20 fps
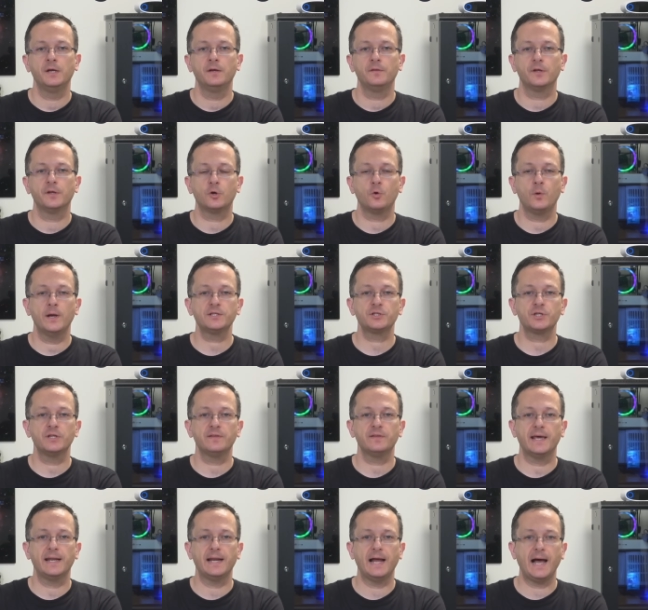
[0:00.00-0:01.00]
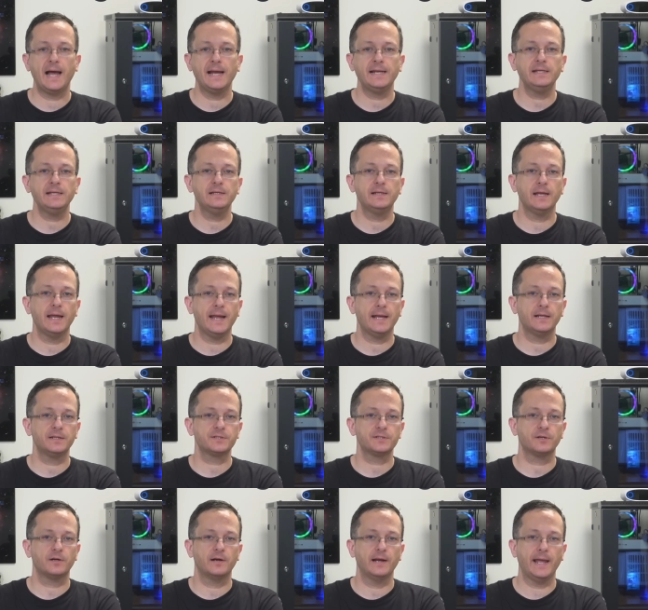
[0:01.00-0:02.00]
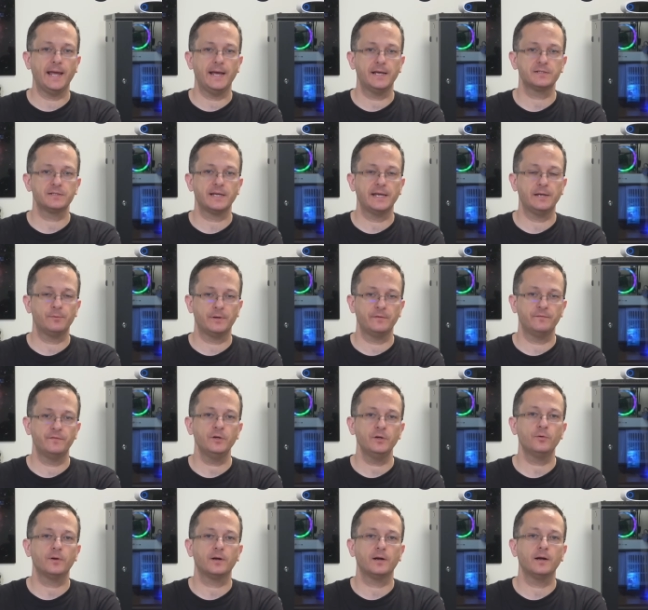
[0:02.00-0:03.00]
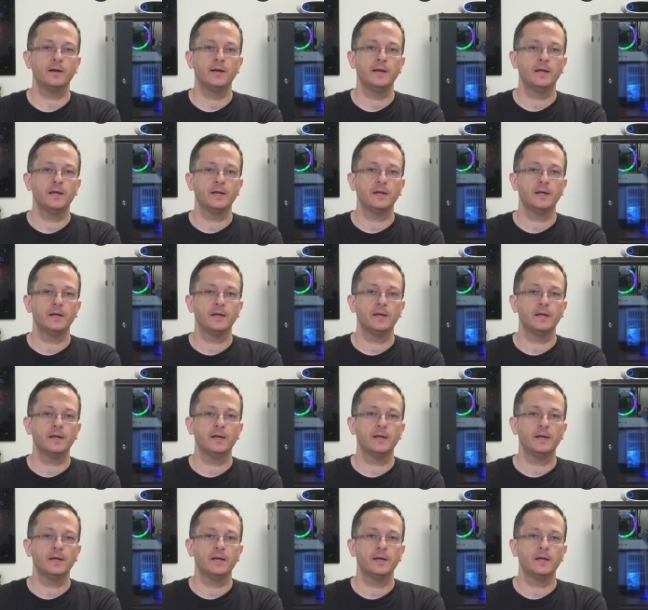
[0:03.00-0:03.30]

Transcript: the question that I need to answer as a reviewer